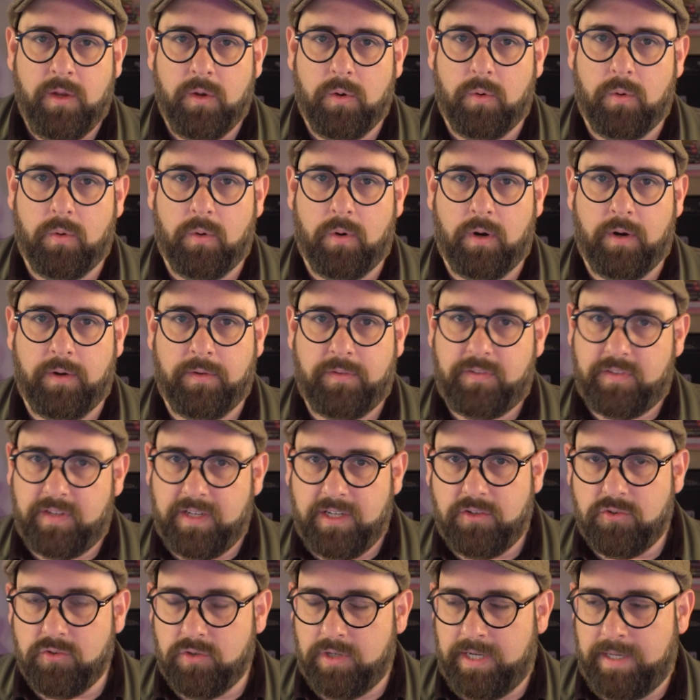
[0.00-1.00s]
or
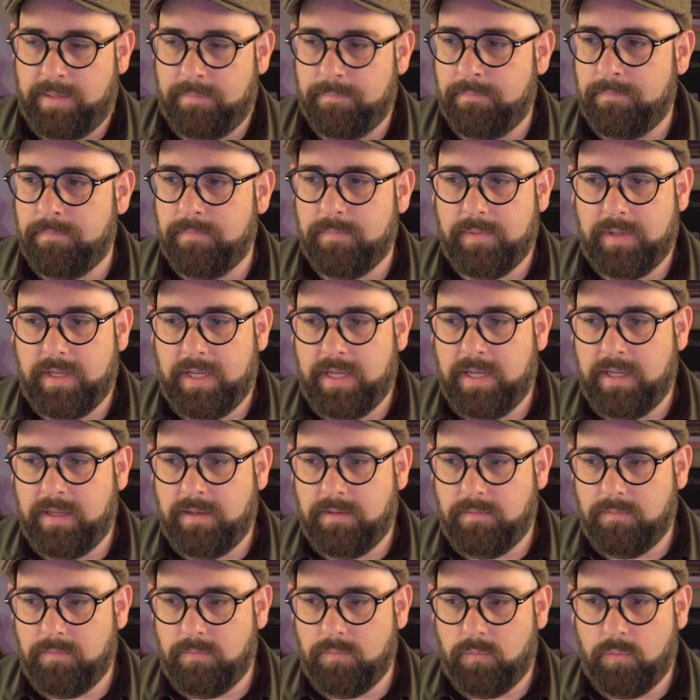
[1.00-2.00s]
Sea Dream,
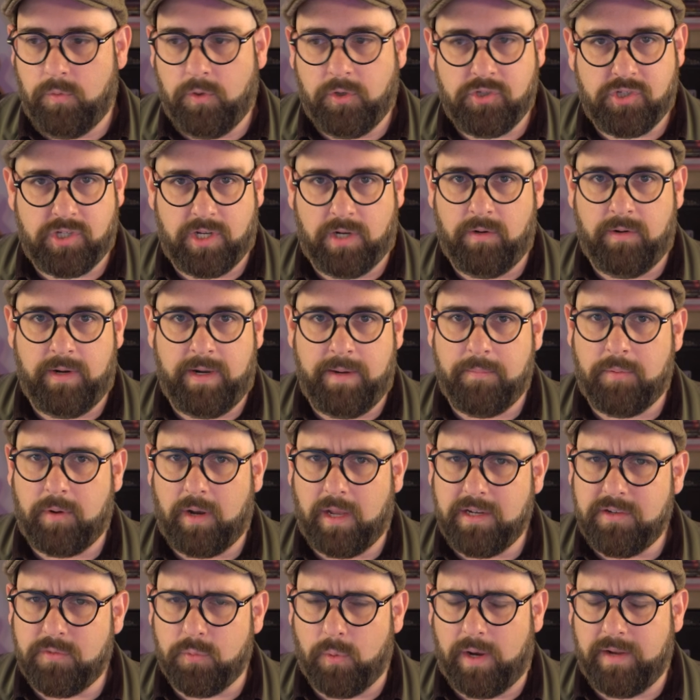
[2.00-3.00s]
it will generate
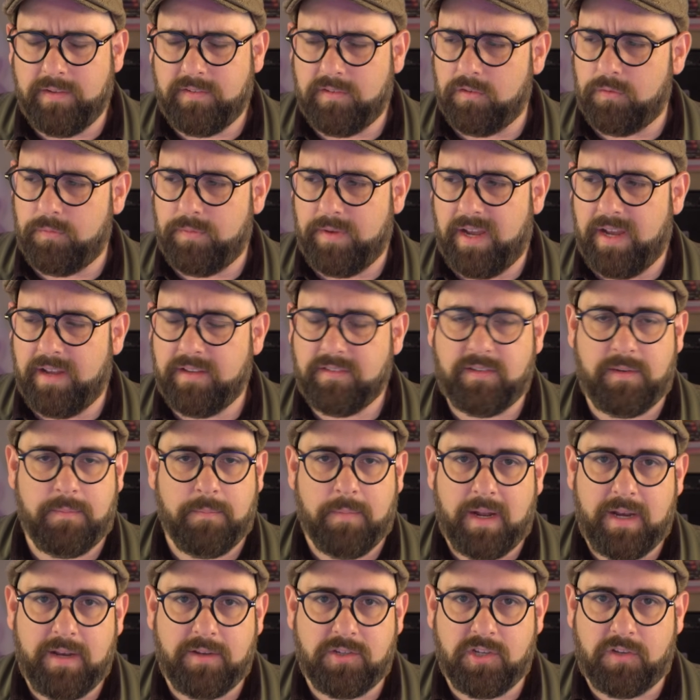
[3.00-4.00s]
probably twice as fast. It
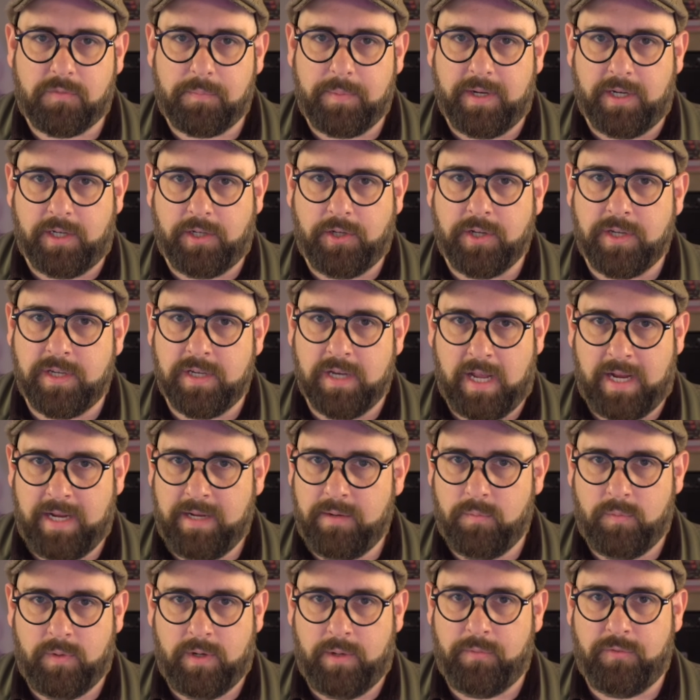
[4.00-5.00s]
might have just been a good
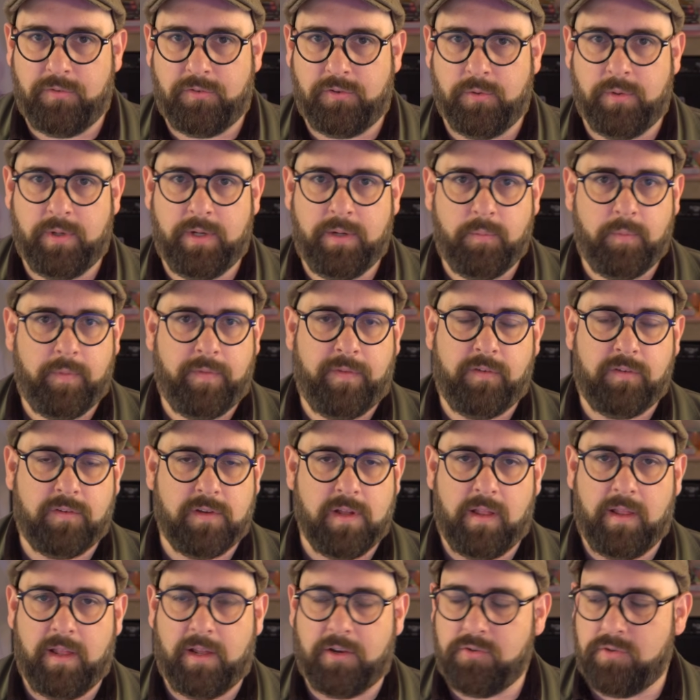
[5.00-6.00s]
night when I was doing it where there's
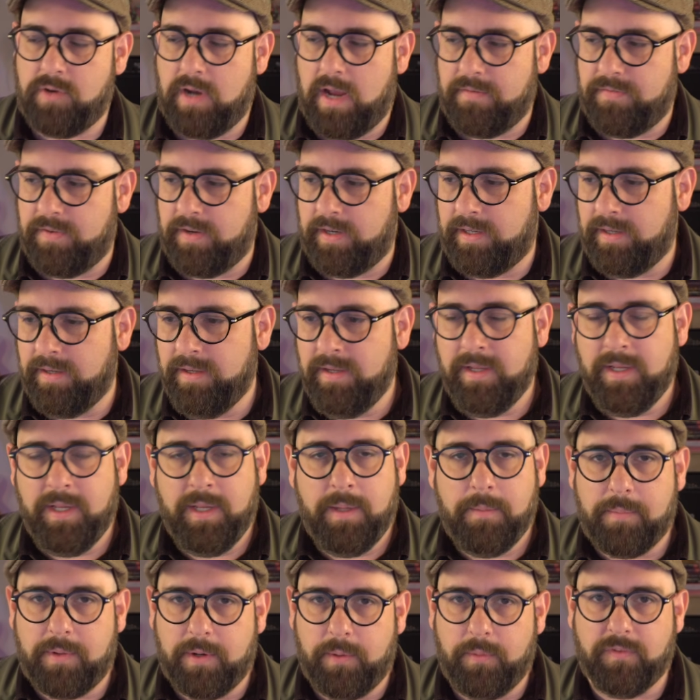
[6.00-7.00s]
not a lot of traffic,
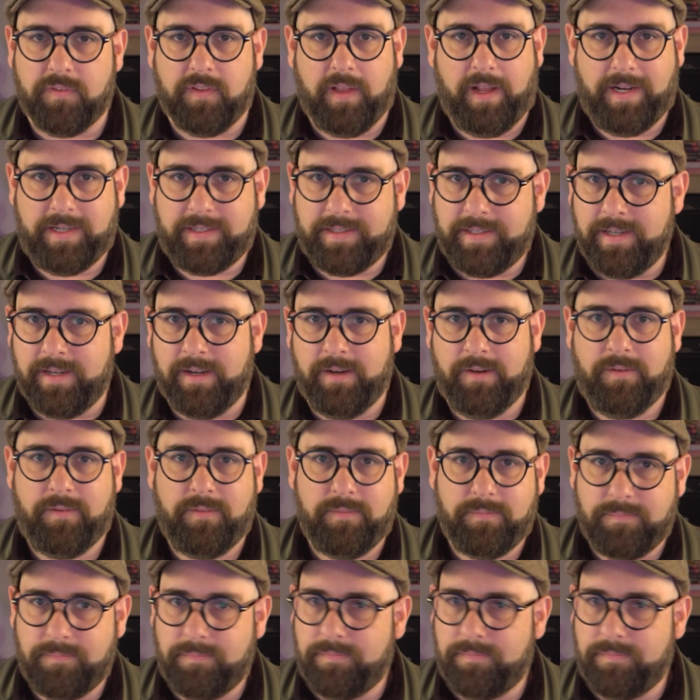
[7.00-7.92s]
but it was like, you know,